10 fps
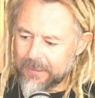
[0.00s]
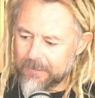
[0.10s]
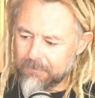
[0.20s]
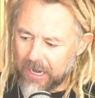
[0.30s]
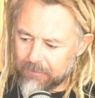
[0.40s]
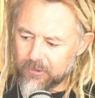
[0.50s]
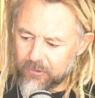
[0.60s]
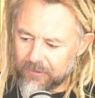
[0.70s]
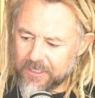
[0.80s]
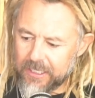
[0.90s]
Proverbs
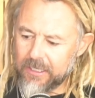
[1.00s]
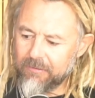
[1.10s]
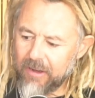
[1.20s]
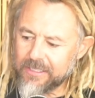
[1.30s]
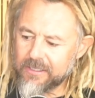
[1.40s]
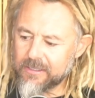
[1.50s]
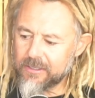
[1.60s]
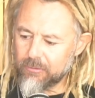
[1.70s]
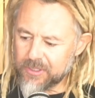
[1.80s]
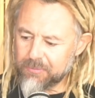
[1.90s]
15 invites us to
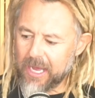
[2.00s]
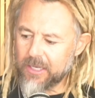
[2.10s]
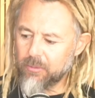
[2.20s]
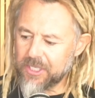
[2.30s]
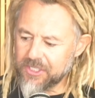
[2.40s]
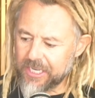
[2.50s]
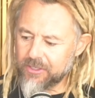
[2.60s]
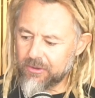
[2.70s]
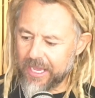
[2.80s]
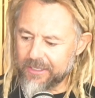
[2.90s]
respond with a
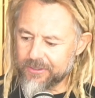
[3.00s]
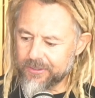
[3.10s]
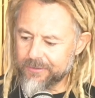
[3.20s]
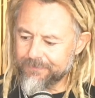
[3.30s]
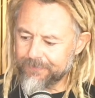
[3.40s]
gentle answer,